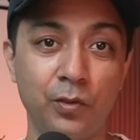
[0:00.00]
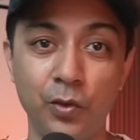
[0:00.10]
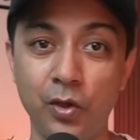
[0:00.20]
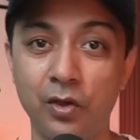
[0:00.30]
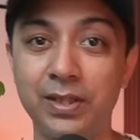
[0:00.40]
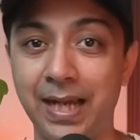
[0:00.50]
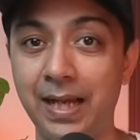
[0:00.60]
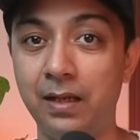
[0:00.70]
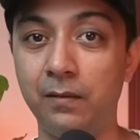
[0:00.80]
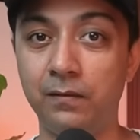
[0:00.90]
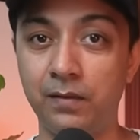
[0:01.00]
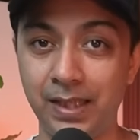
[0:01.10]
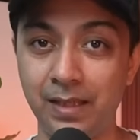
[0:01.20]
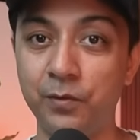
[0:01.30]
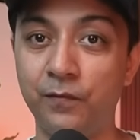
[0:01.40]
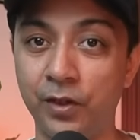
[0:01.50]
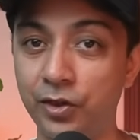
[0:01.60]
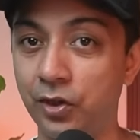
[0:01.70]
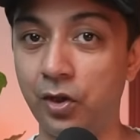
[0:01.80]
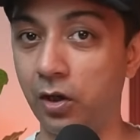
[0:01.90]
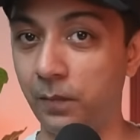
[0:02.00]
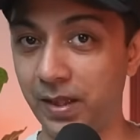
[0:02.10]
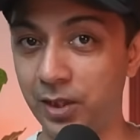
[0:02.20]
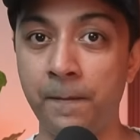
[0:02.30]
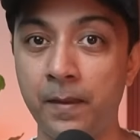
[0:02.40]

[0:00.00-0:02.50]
to your child themes function.php